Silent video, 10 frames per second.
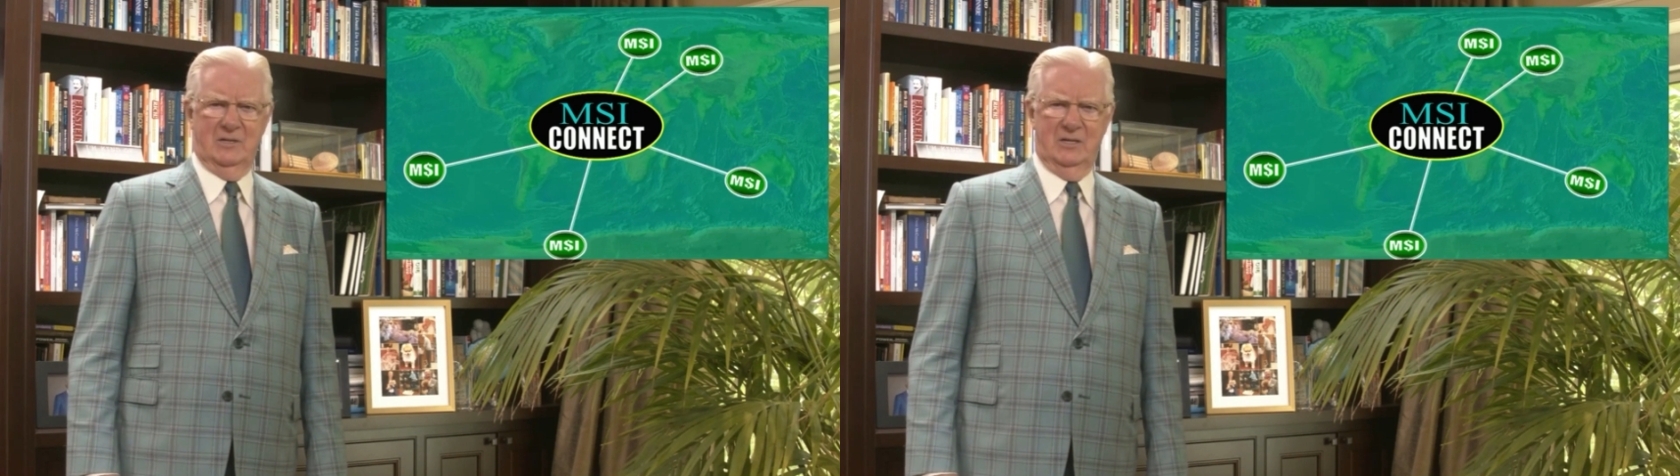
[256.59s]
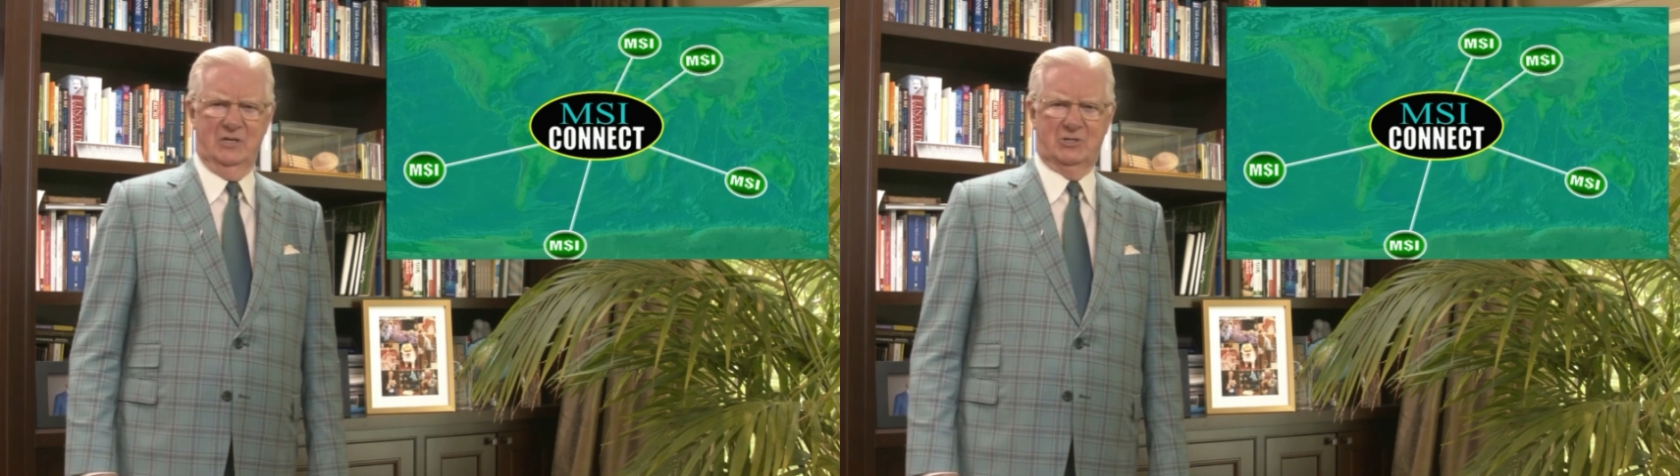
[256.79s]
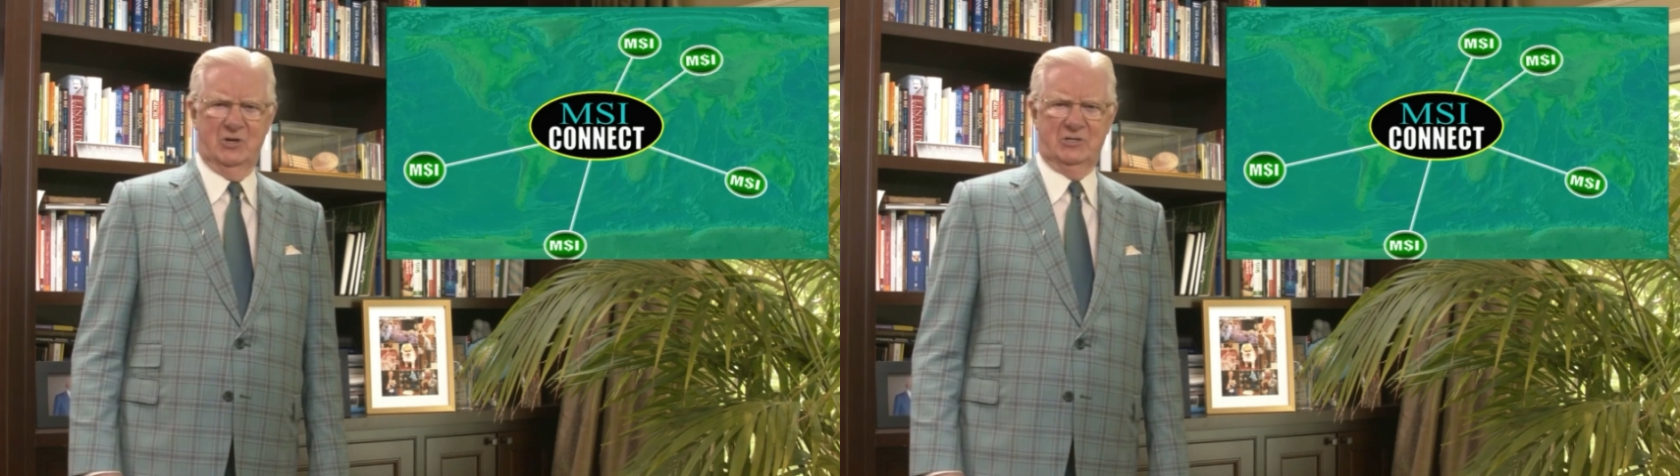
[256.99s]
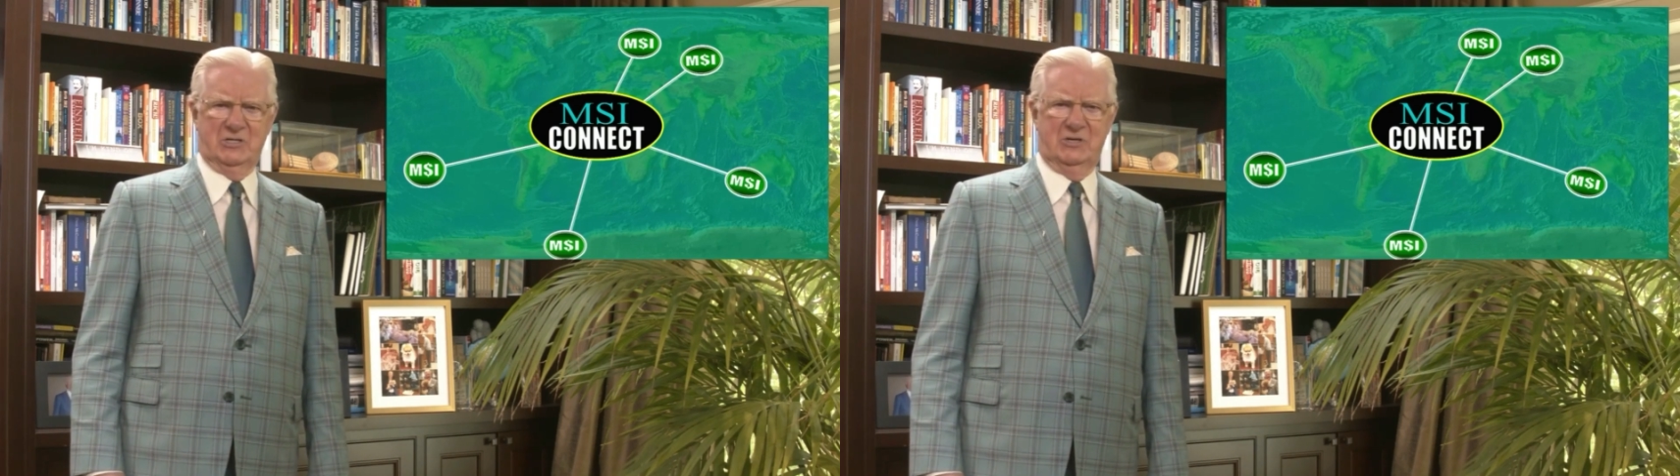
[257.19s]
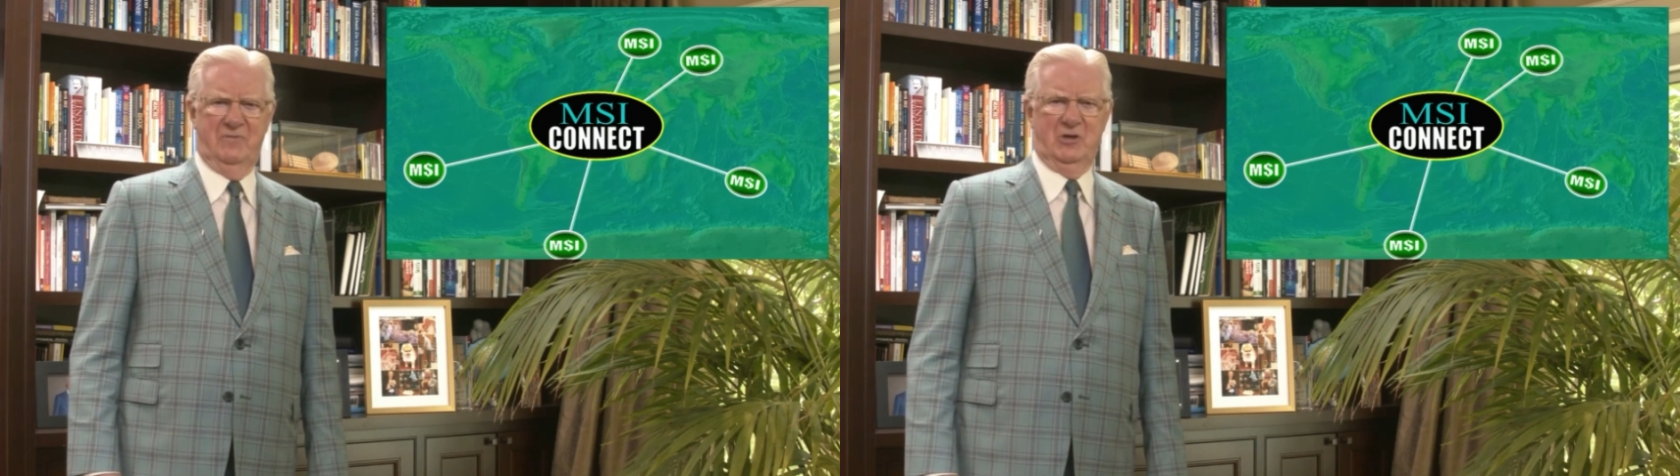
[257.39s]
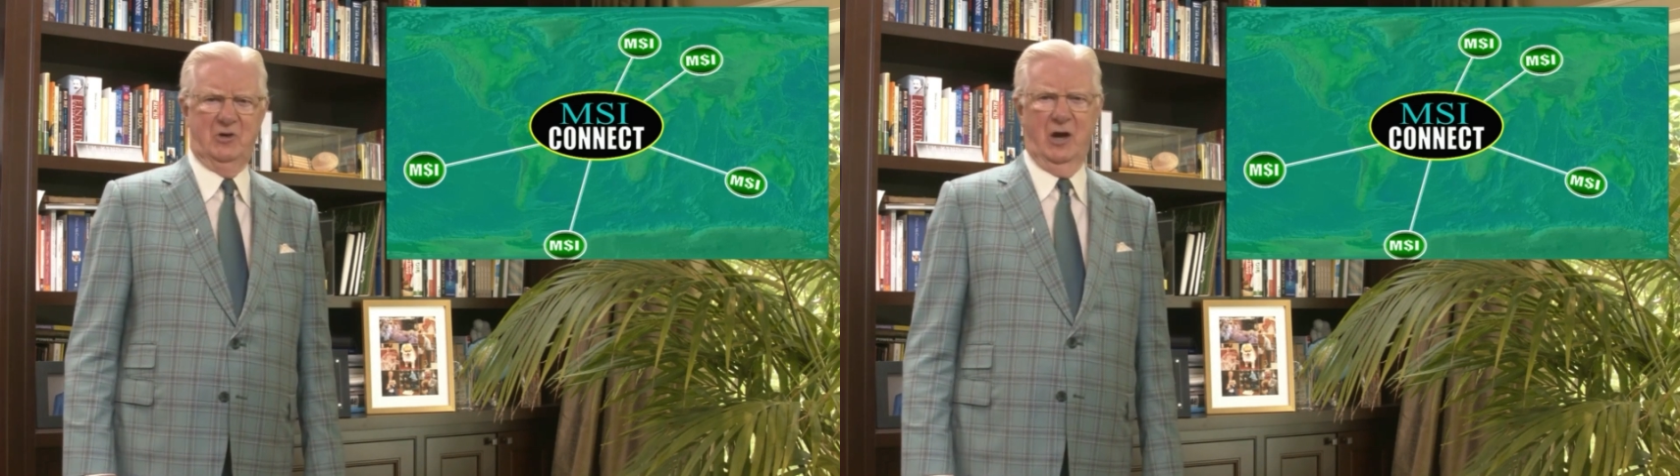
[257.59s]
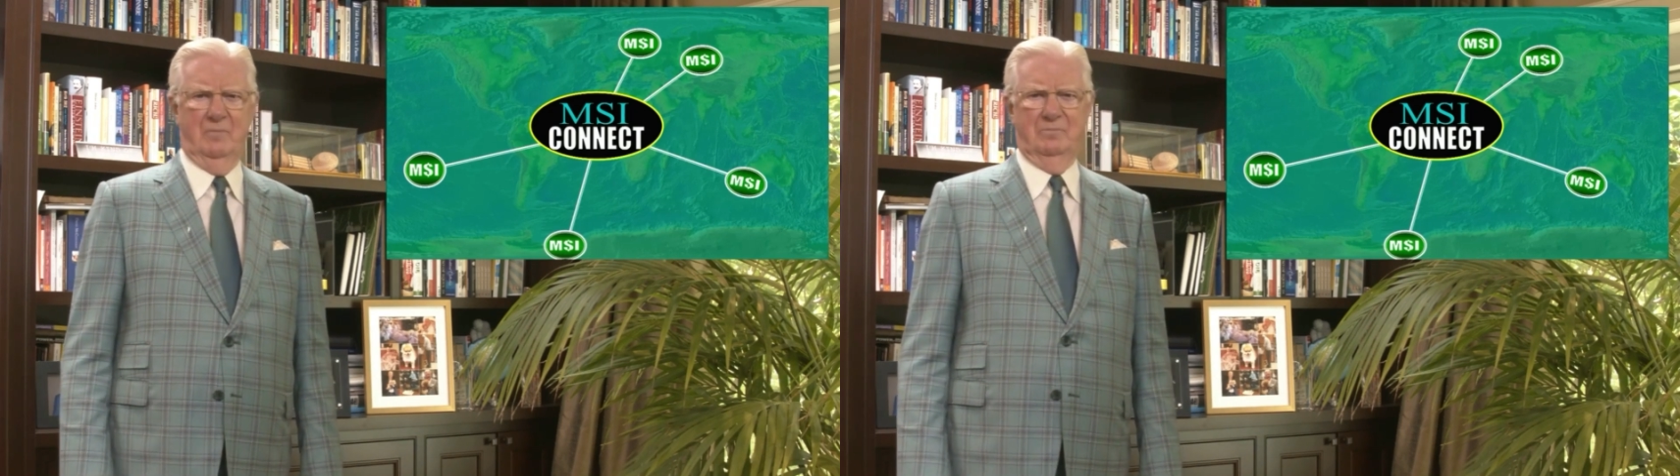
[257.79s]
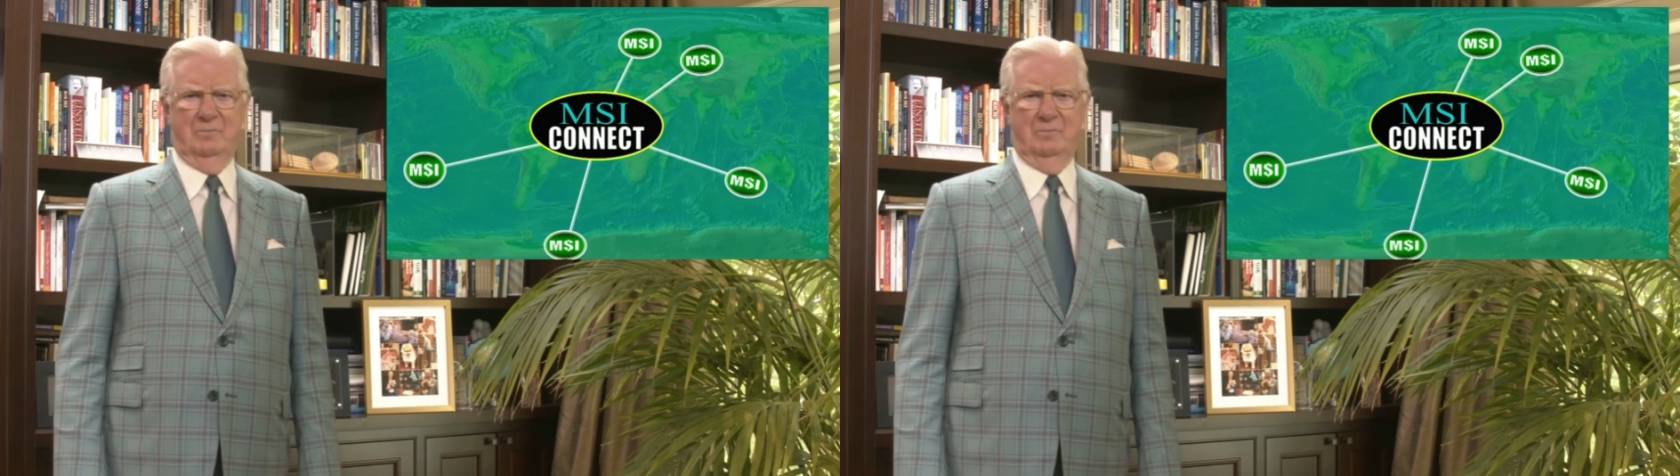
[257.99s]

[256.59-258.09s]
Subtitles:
these sources of income.